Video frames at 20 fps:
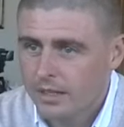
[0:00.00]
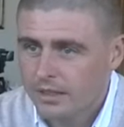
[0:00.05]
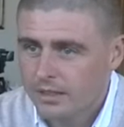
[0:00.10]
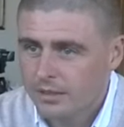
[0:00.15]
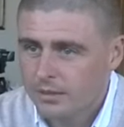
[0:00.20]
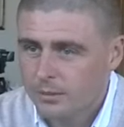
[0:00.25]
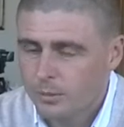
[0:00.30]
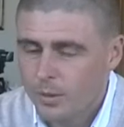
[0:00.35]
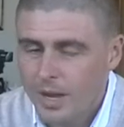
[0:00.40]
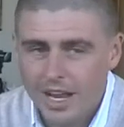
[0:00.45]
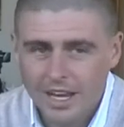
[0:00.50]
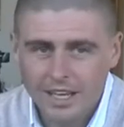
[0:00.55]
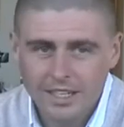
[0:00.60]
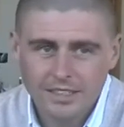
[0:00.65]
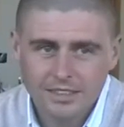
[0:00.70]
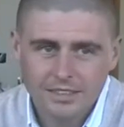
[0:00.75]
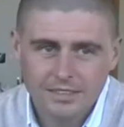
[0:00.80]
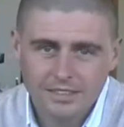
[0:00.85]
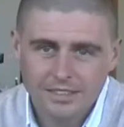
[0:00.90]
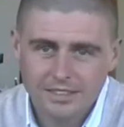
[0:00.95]
Do it? Why?
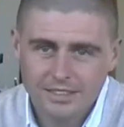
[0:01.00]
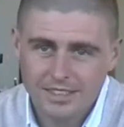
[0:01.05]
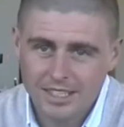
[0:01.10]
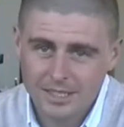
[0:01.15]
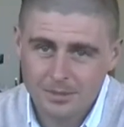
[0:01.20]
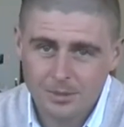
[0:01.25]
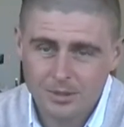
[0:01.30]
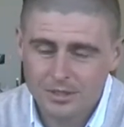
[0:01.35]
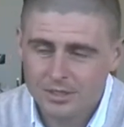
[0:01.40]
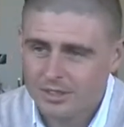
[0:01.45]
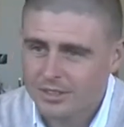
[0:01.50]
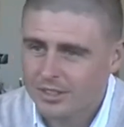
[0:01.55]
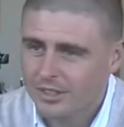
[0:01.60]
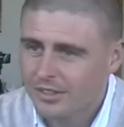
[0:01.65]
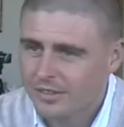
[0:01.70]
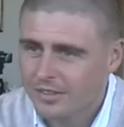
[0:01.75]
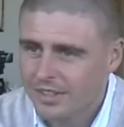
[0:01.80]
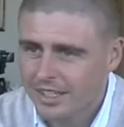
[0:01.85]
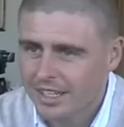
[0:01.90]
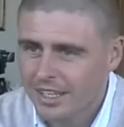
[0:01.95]
I suppose just the
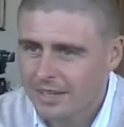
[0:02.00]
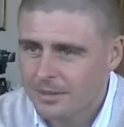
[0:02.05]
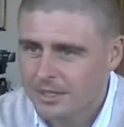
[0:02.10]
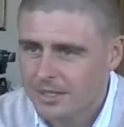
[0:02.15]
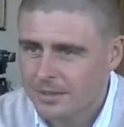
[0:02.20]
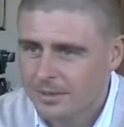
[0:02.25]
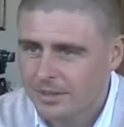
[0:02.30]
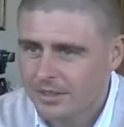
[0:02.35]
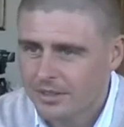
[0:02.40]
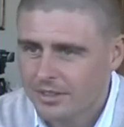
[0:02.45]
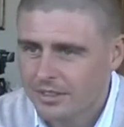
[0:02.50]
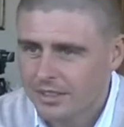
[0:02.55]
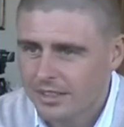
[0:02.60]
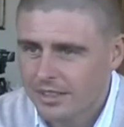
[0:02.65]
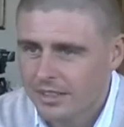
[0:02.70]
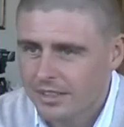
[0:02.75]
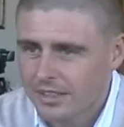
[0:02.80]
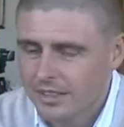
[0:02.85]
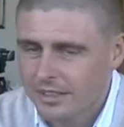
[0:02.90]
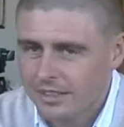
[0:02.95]
love of the game, I suppose.
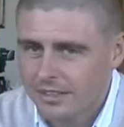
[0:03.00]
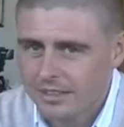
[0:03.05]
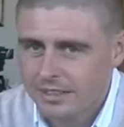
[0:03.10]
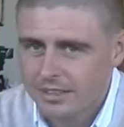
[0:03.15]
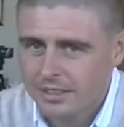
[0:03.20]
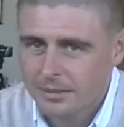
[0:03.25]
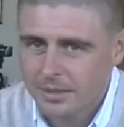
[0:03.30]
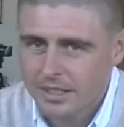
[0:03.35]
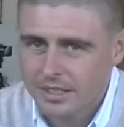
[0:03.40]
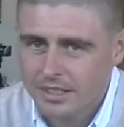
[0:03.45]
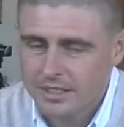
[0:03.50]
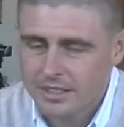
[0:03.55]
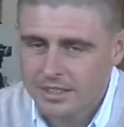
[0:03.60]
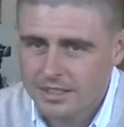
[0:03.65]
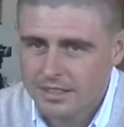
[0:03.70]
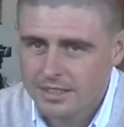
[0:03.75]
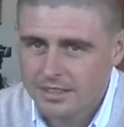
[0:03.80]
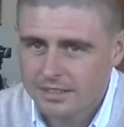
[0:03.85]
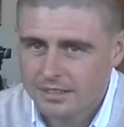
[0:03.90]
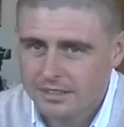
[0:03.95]
I mean,
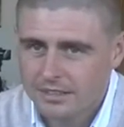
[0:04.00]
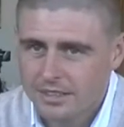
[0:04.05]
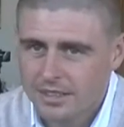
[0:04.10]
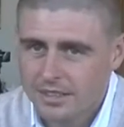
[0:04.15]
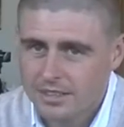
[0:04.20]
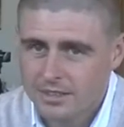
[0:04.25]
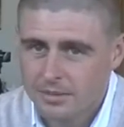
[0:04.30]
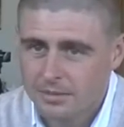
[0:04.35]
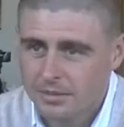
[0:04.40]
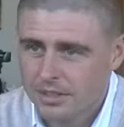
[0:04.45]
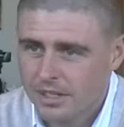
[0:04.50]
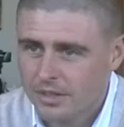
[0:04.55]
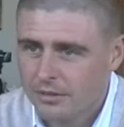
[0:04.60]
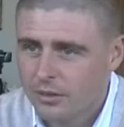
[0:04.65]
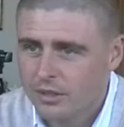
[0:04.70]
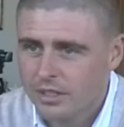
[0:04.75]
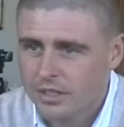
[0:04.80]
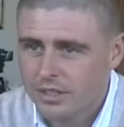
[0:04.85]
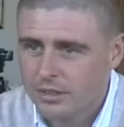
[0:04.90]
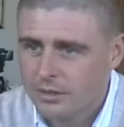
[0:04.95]
it's something I've
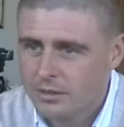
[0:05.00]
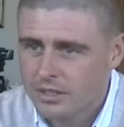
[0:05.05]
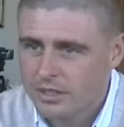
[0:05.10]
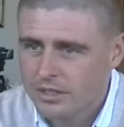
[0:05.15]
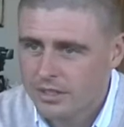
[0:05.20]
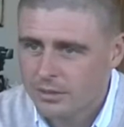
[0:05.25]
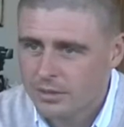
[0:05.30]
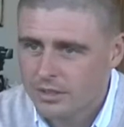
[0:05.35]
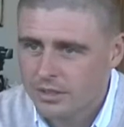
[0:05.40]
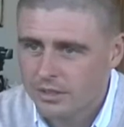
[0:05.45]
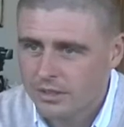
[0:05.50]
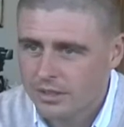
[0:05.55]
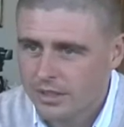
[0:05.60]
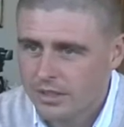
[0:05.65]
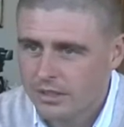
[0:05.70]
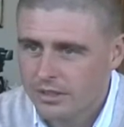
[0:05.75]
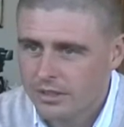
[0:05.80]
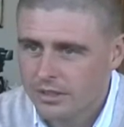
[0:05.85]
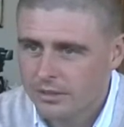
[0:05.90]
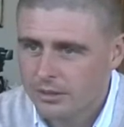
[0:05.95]
wanted to do since I was
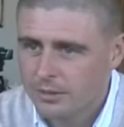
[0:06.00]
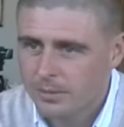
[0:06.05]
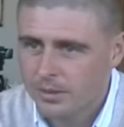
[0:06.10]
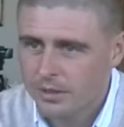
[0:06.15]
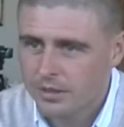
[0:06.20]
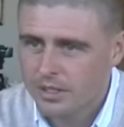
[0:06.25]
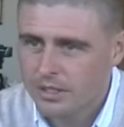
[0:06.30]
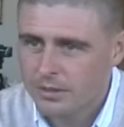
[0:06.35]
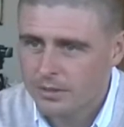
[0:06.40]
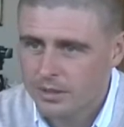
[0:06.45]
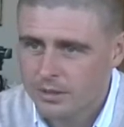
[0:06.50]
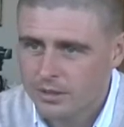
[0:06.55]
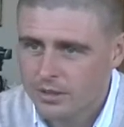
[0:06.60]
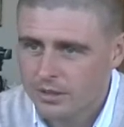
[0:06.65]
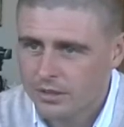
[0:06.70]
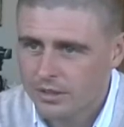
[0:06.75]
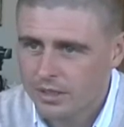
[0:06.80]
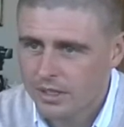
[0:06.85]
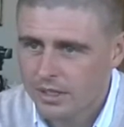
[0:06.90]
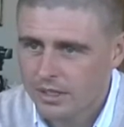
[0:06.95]
younger. I rode ponies when I was
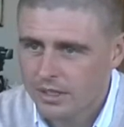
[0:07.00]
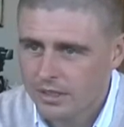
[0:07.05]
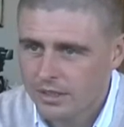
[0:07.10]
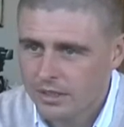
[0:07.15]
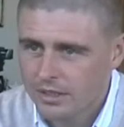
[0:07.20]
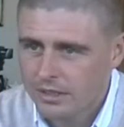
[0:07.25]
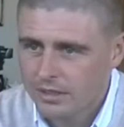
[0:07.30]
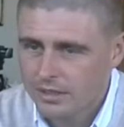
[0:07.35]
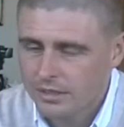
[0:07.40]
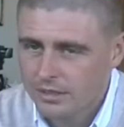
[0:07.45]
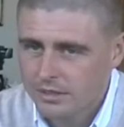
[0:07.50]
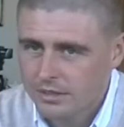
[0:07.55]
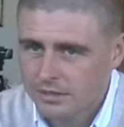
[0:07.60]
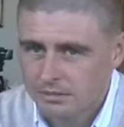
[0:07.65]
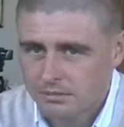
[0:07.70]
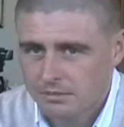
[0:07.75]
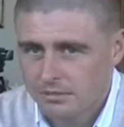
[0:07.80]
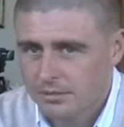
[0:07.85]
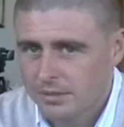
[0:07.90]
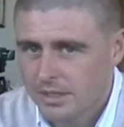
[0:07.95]
younger.
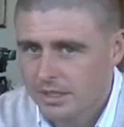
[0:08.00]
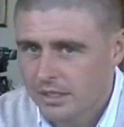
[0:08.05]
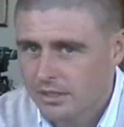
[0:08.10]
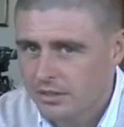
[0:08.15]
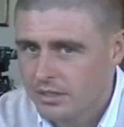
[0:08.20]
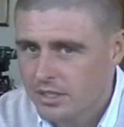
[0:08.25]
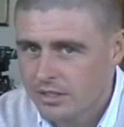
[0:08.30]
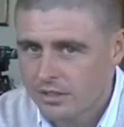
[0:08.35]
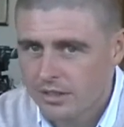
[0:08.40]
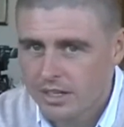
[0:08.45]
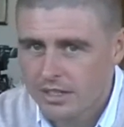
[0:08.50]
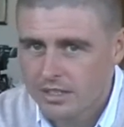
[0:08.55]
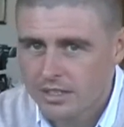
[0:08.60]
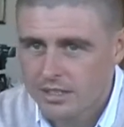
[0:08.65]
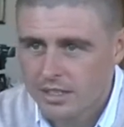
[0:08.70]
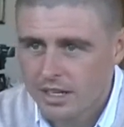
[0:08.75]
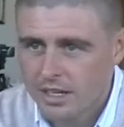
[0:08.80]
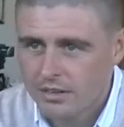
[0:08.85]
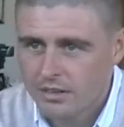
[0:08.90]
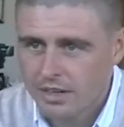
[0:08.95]
Went to Chris Grant's,
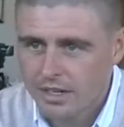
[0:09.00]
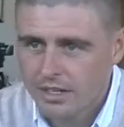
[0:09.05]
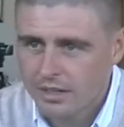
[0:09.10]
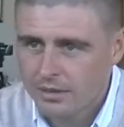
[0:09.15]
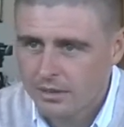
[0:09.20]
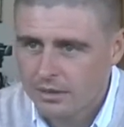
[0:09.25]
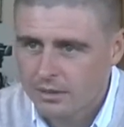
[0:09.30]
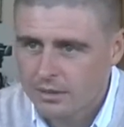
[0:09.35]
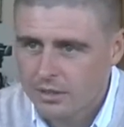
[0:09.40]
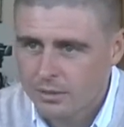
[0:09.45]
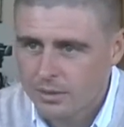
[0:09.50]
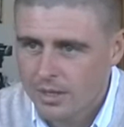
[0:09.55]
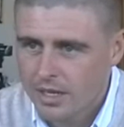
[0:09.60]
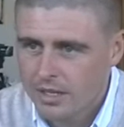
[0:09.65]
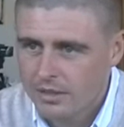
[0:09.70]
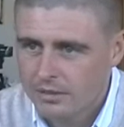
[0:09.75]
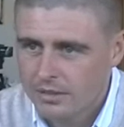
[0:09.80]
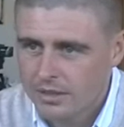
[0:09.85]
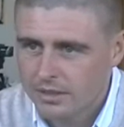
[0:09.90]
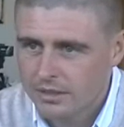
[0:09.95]
started riding out when I was
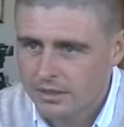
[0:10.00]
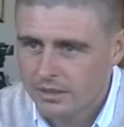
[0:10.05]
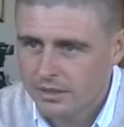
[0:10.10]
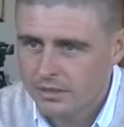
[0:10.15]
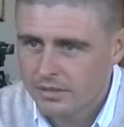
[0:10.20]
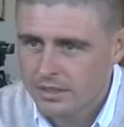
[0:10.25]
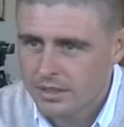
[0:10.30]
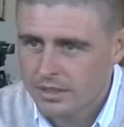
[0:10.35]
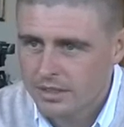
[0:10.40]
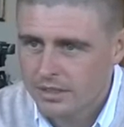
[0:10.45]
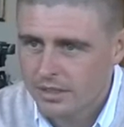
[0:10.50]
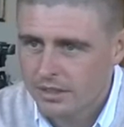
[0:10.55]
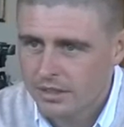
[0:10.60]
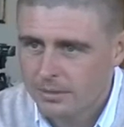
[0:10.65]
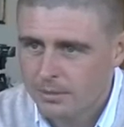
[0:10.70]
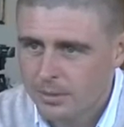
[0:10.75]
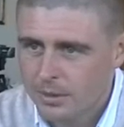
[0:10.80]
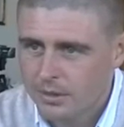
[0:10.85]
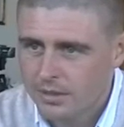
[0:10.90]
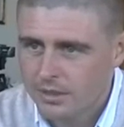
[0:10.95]
12, and obviously got
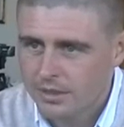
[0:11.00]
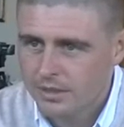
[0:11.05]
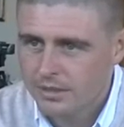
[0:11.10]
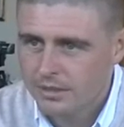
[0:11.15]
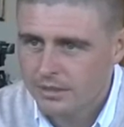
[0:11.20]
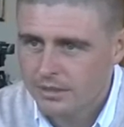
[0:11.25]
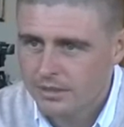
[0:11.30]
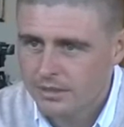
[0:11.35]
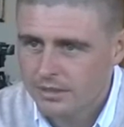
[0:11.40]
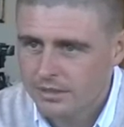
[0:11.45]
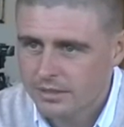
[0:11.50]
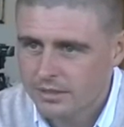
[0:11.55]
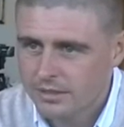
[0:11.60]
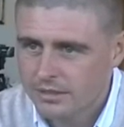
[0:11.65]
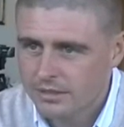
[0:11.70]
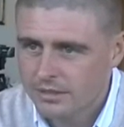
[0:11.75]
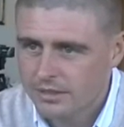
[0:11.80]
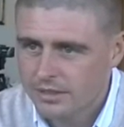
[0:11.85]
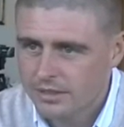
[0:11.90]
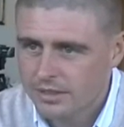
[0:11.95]
the bug and
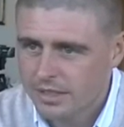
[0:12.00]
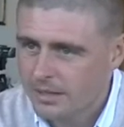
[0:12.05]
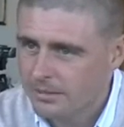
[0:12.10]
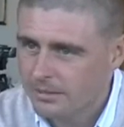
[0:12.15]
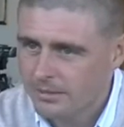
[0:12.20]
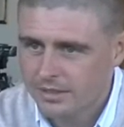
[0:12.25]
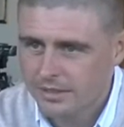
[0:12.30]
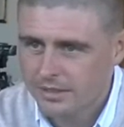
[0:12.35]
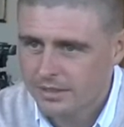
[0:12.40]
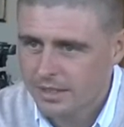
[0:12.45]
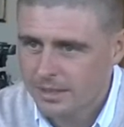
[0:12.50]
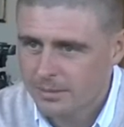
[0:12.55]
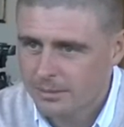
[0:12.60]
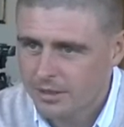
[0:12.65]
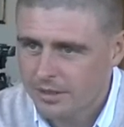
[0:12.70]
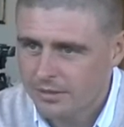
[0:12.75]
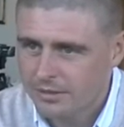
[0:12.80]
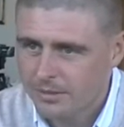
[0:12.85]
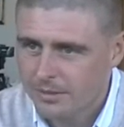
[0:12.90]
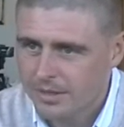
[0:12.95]
just kept
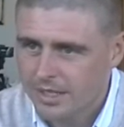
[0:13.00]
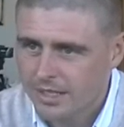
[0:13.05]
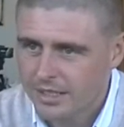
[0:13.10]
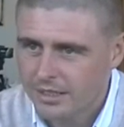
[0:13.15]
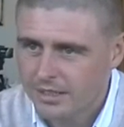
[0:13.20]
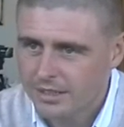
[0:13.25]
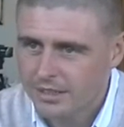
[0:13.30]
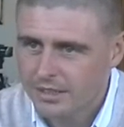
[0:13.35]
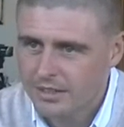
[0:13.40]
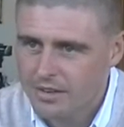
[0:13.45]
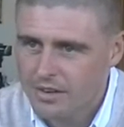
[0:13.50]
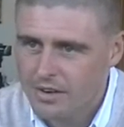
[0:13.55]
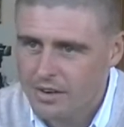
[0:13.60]
going from there, you know.